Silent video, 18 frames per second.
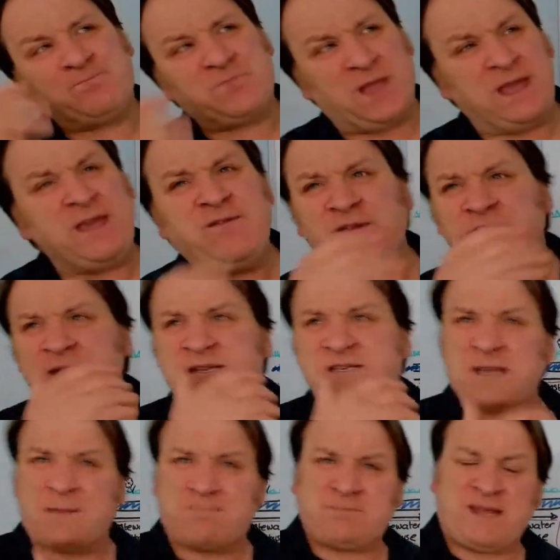Even the
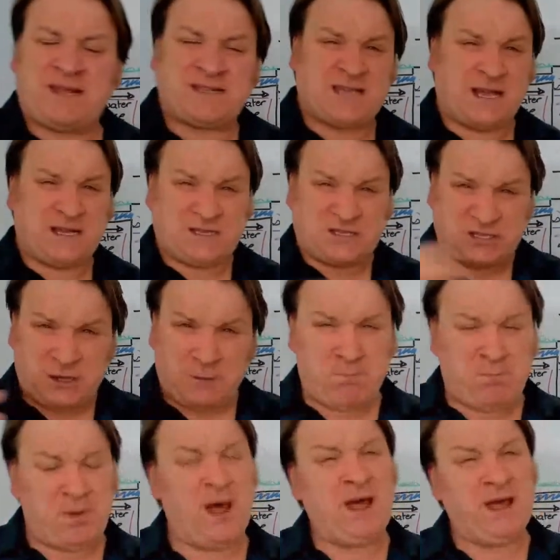septic tanks
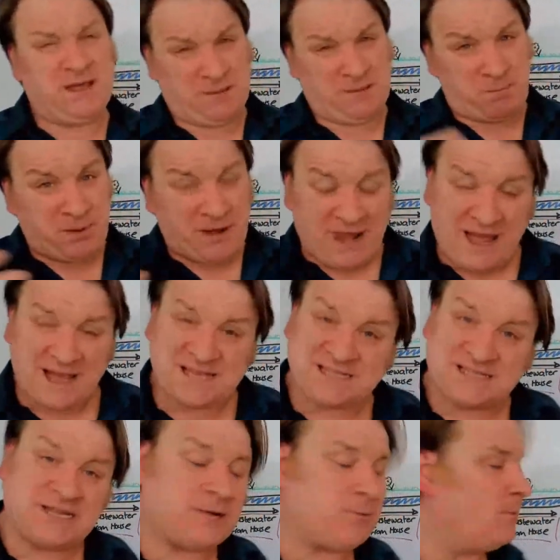you buy, the
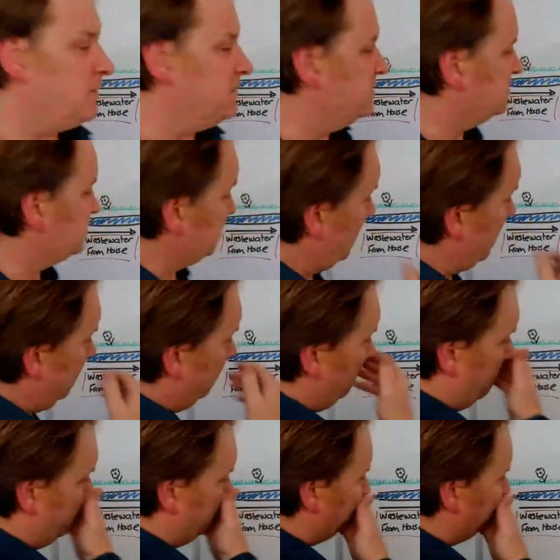plastic ones, right,